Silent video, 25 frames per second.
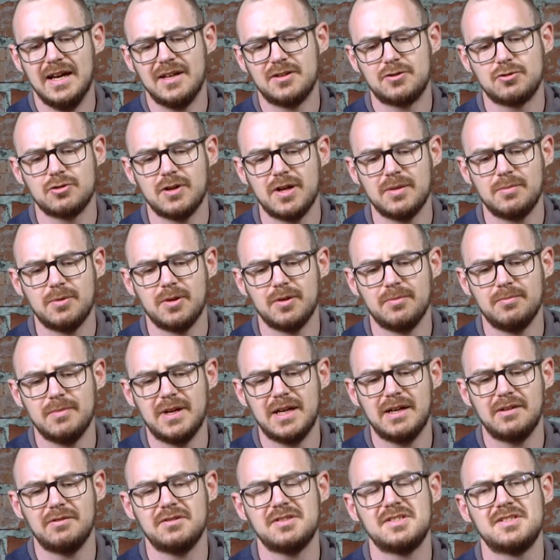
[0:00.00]
Tripod
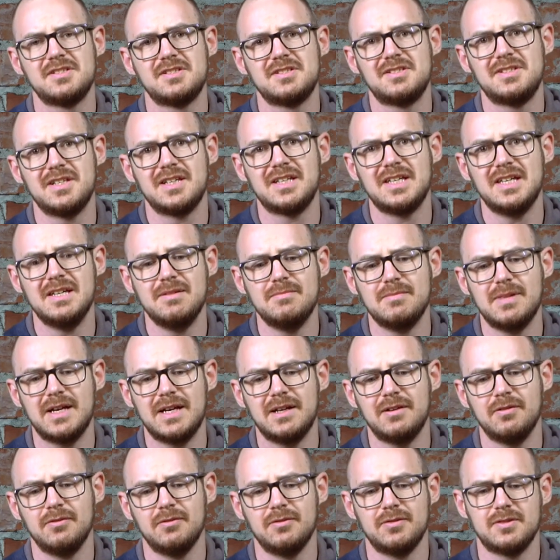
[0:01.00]
mounts, sticky
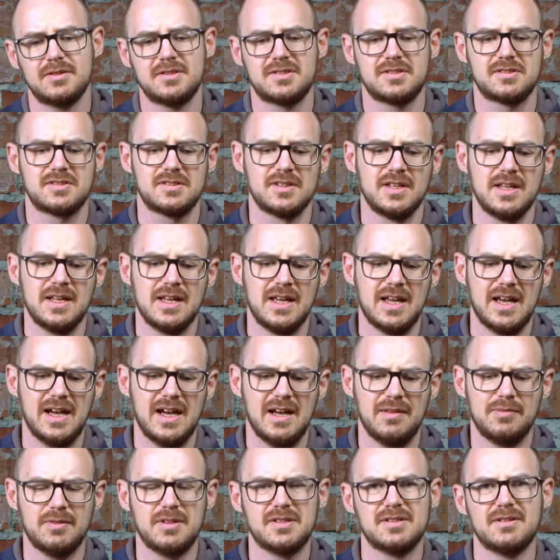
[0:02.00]
mounts,
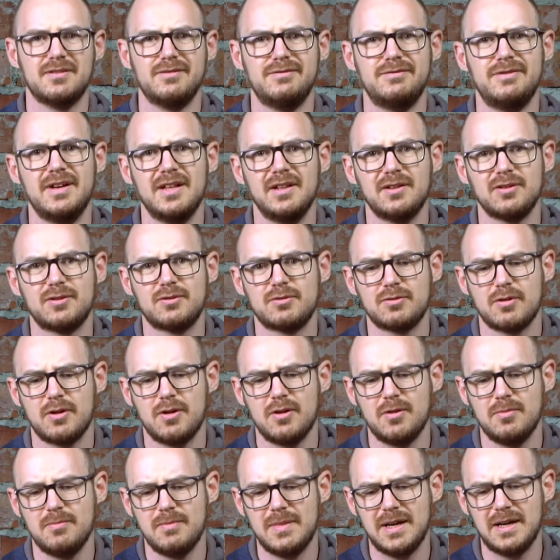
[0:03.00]
there's a
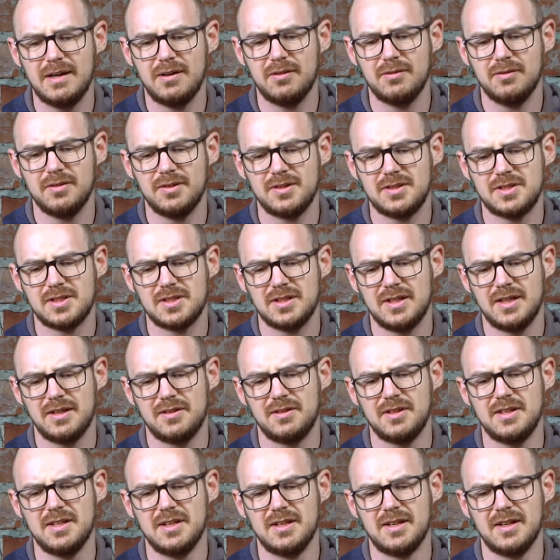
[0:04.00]
Velcro mount. I
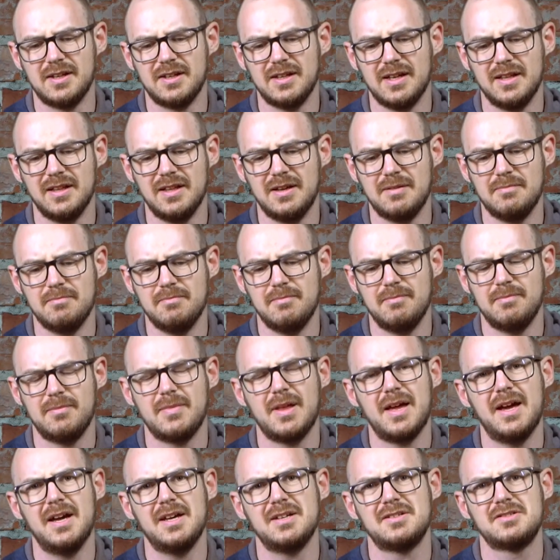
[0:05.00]
think you can get like
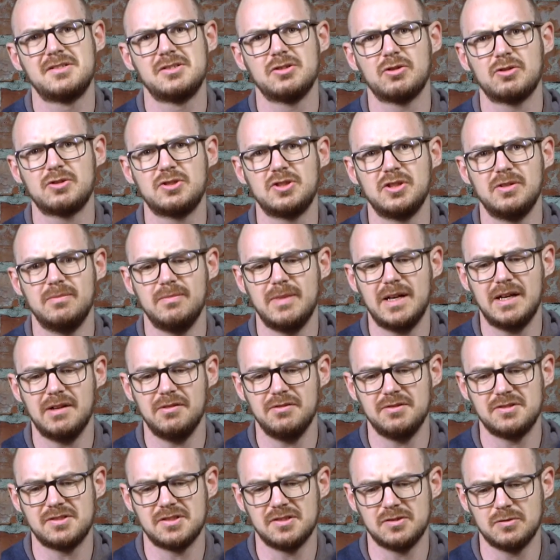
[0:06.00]
suction
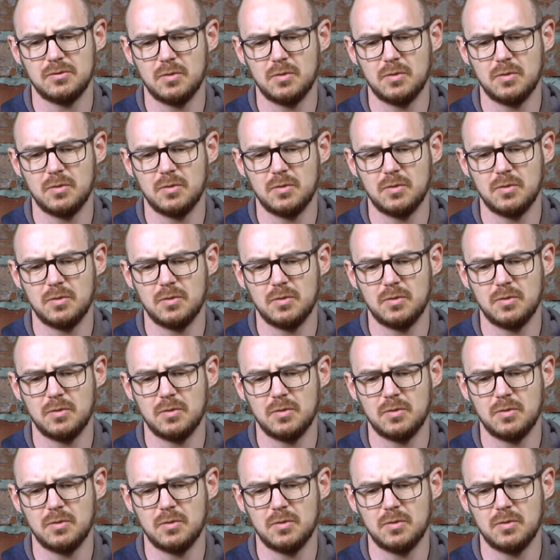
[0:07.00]
mounts as